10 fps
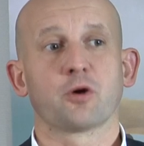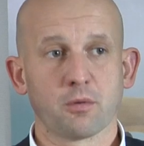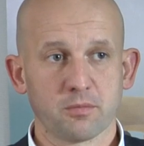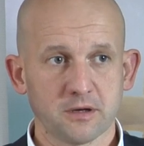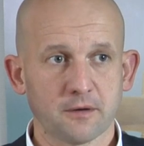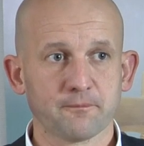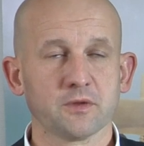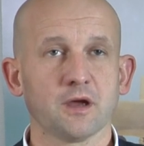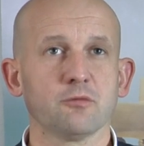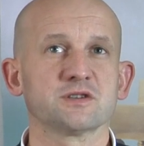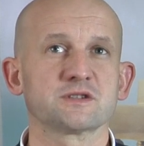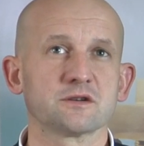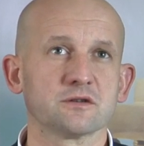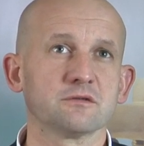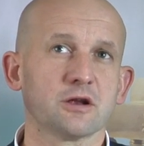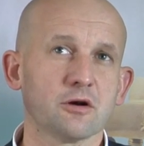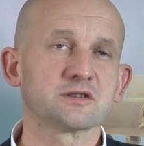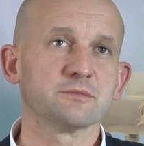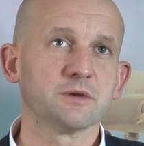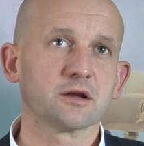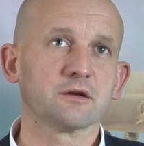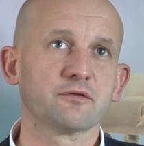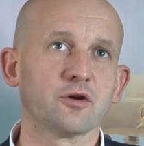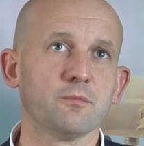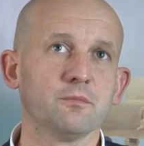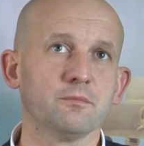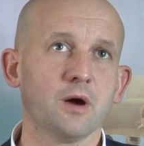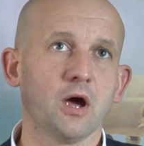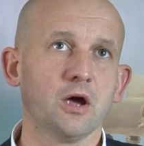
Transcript: Probably, yeah. There are some data from